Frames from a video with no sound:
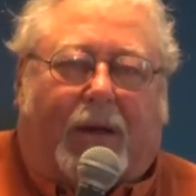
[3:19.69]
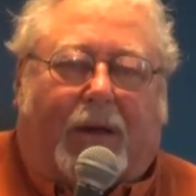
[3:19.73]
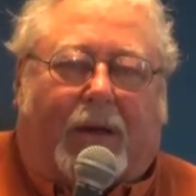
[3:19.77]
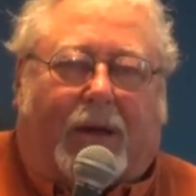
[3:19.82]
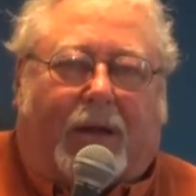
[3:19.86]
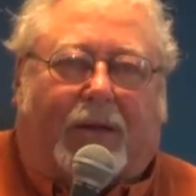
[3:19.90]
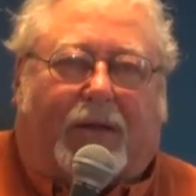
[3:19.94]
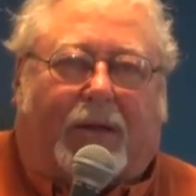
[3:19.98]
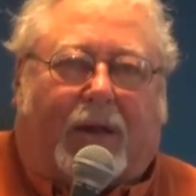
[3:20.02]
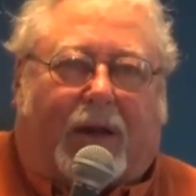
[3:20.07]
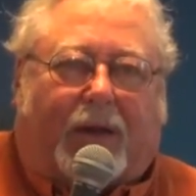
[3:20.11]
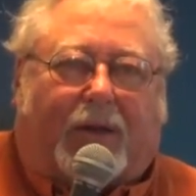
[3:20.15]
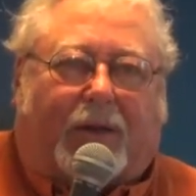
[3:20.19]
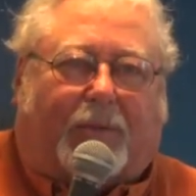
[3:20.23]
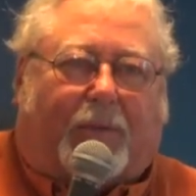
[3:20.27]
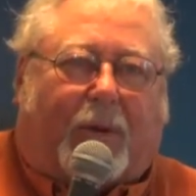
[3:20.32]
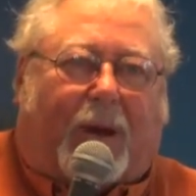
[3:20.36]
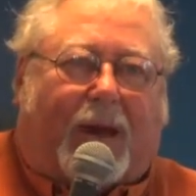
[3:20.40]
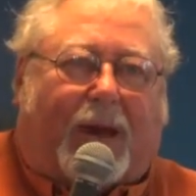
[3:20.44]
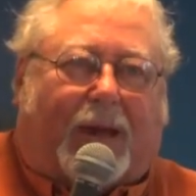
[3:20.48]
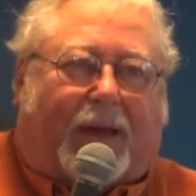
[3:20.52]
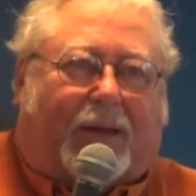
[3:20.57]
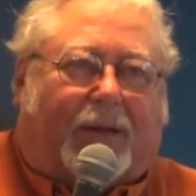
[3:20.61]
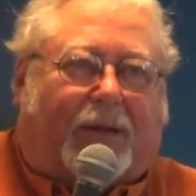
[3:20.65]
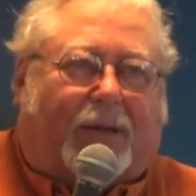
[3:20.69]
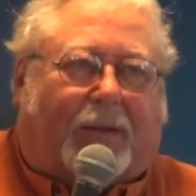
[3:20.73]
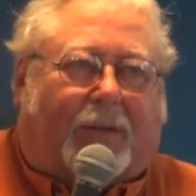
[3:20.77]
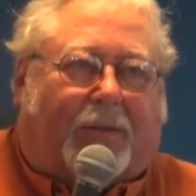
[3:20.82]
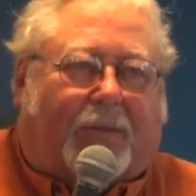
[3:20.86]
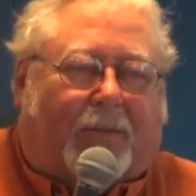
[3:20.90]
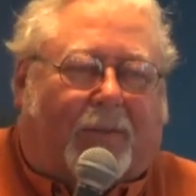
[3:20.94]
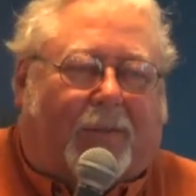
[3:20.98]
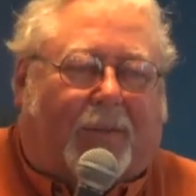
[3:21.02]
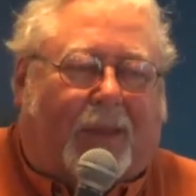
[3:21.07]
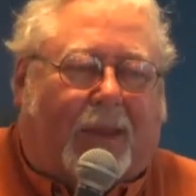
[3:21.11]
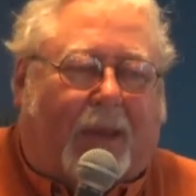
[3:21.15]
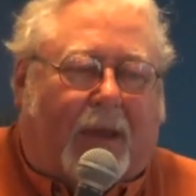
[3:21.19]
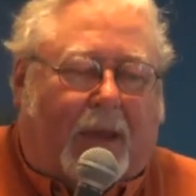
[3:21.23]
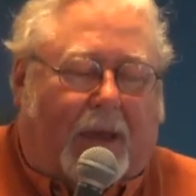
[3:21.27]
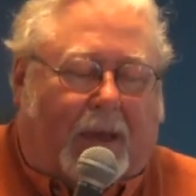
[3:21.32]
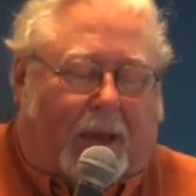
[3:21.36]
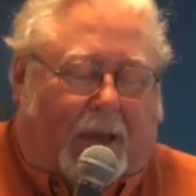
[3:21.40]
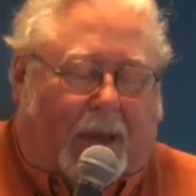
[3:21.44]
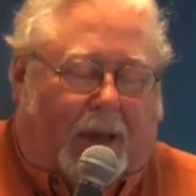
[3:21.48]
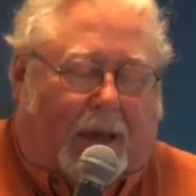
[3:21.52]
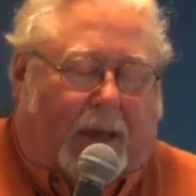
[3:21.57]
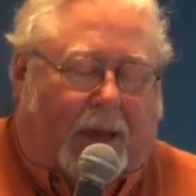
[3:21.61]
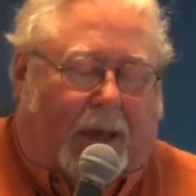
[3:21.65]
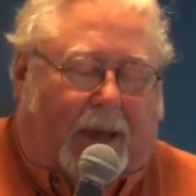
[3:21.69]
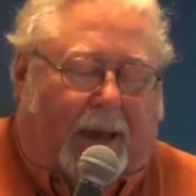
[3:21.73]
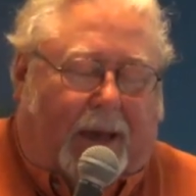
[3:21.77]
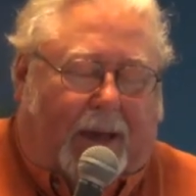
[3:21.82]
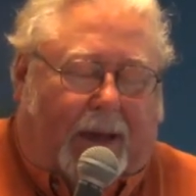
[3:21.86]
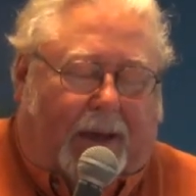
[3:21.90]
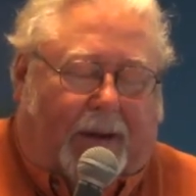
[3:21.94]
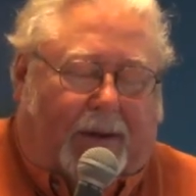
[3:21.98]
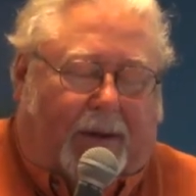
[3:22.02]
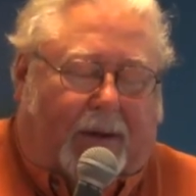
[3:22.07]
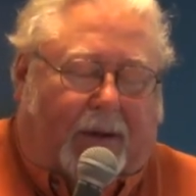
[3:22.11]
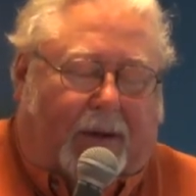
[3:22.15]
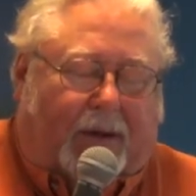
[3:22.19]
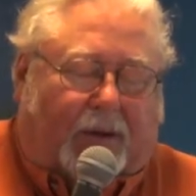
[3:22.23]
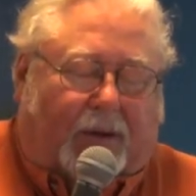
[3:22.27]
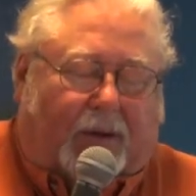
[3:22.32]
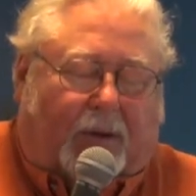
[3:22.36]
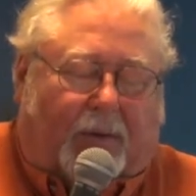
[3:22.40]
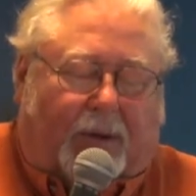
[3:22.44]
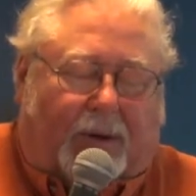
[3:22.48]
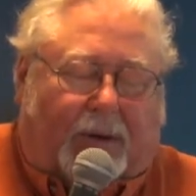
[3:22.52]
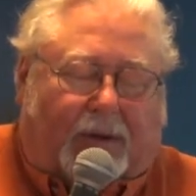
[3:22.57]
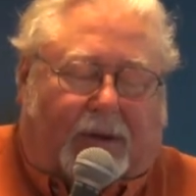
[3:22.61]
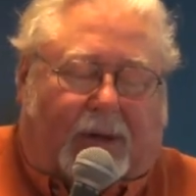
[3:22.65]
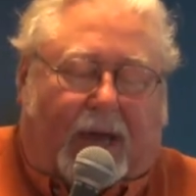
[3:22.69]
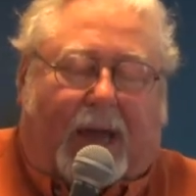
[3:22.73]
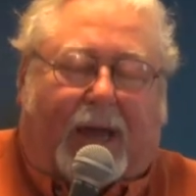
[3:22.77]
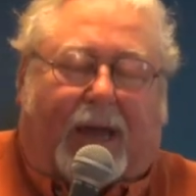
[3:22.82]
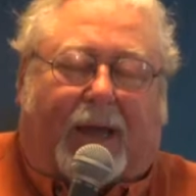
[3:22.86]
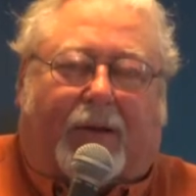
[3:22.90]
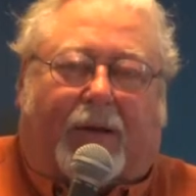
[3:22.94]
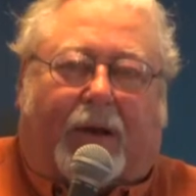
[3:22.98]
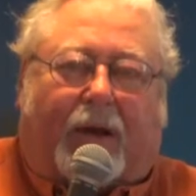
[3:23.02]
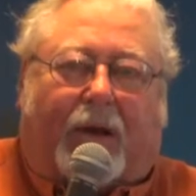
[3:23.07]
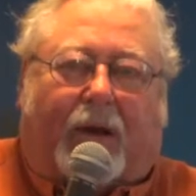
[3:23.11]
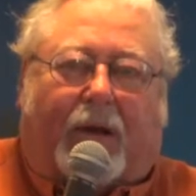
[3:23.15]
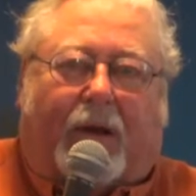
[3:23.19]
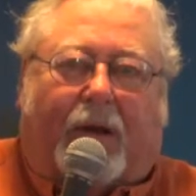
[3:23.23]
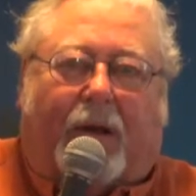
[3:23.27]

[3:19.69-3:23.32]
inside his pants. And uh, so when his dad